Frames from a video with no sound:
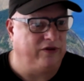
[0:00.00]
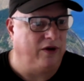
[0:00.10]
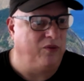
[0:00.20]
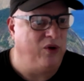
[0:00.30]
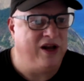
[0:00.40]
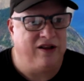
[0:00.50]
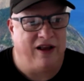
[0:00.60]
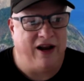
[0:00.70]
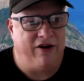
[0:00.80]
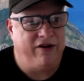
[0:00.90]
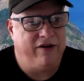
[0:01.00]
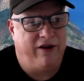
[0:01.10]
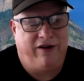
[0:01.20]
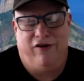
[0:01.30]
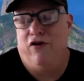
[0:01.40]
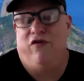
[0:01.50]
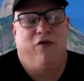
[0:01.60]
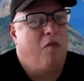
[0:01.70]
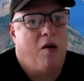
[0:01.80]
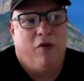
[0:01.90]
a week later and you're like you don't even
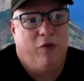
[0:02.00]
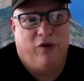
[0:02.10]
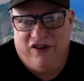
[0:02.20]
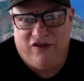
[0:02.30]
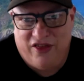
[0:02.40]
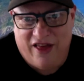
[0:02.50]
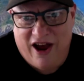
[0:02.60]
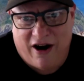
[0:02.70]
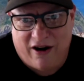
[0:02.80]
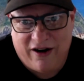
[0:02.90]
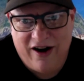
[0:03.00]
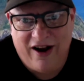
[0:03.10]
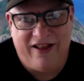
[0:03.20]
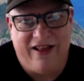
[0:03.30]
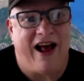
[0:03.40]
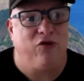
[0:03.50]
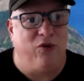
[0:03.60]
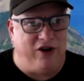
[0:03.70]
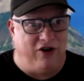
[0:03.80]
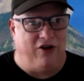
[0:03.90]
remember it was even there and yeah. that's when
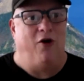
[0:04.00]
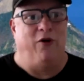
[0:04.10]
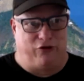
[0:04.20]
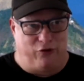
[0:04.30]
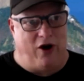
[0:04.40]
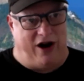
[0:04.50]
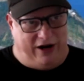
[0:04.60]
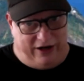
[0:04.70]
you know it's right